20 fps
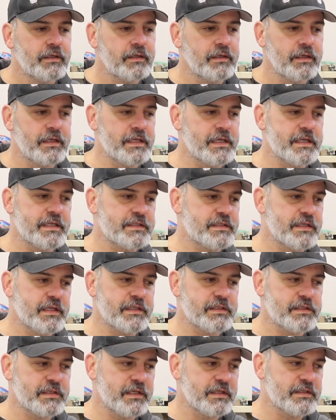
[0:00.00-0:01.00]

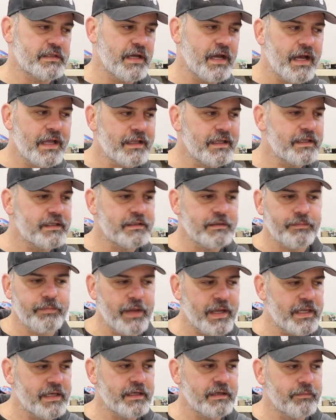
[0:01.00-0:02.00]
it's hotly
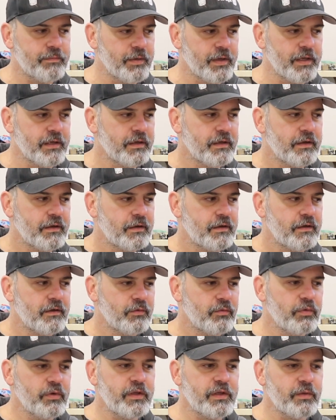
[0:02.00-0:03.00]
debated,
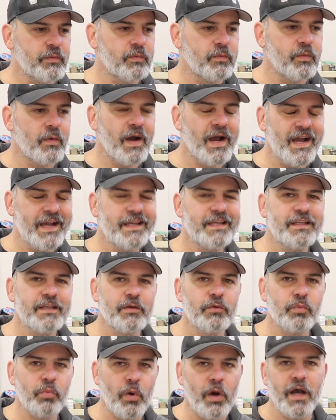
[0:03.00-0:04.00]
but really, why do
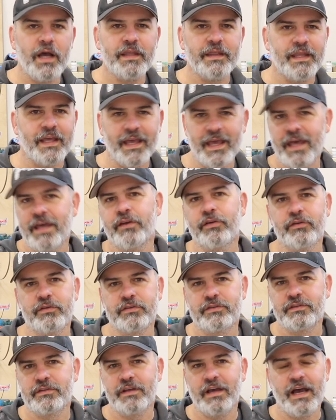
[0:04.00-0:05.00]
you want the
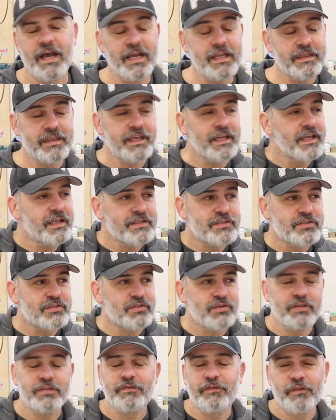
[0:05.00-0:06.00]
headers? I think it's
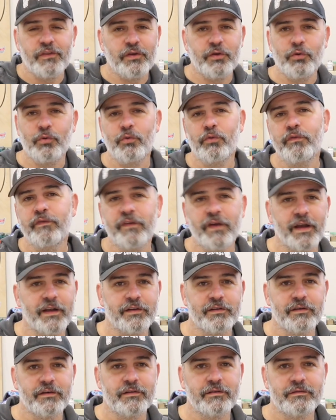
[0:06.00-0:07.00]
just for the cool
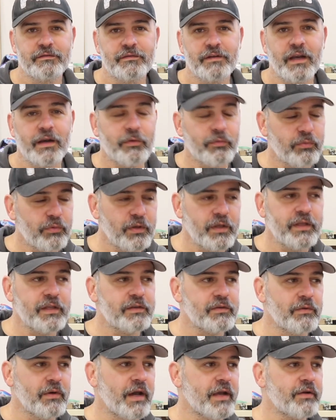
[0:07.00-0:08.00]
factor. I really
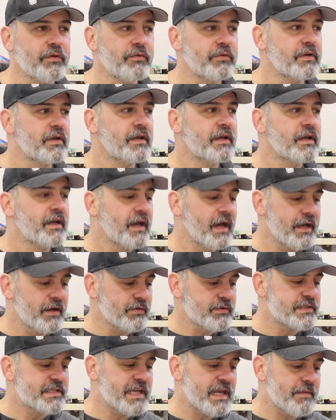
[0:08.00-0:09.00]
do. I
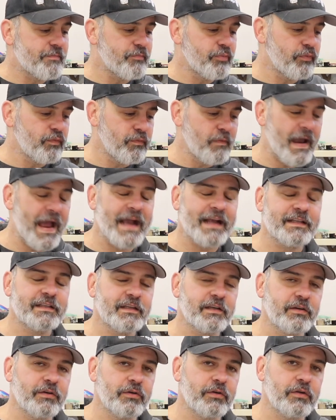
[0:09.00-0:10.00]
don't see a
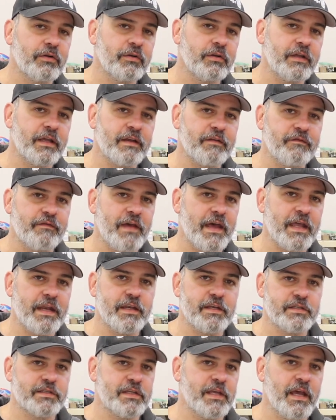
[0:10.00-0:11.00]
practical
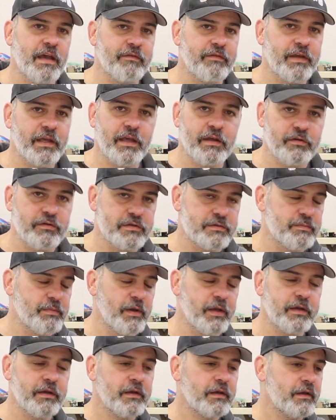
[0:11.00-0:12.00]
advantage to having headers,
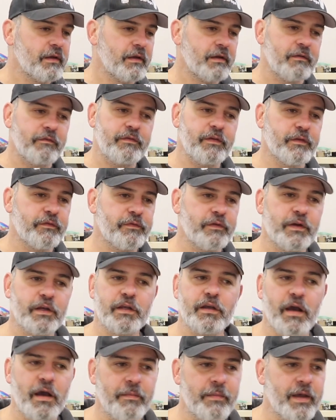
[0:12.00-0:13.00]
but feel free
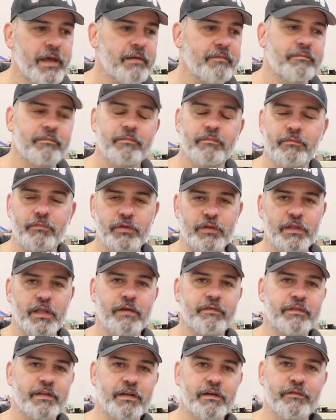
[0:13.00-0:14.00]
to comment. Would
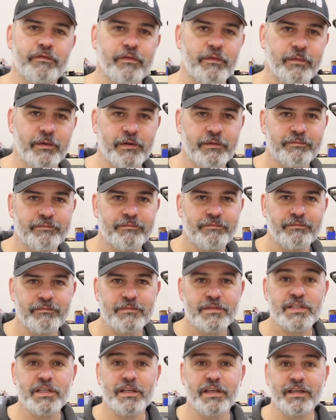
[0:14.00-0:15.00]
love to hear from you.
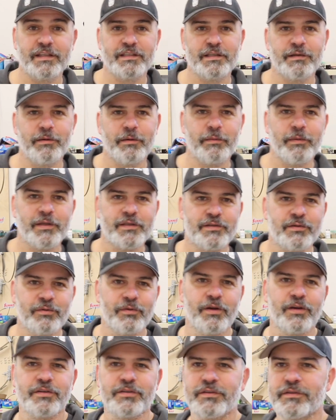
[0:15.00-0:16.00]
See you next time on Matt's
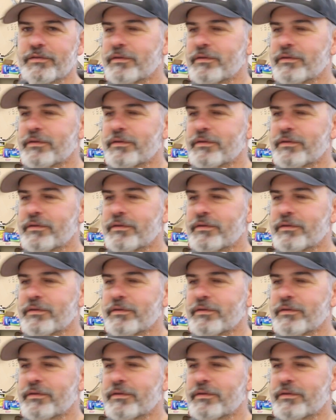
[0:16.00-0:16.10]
Garage.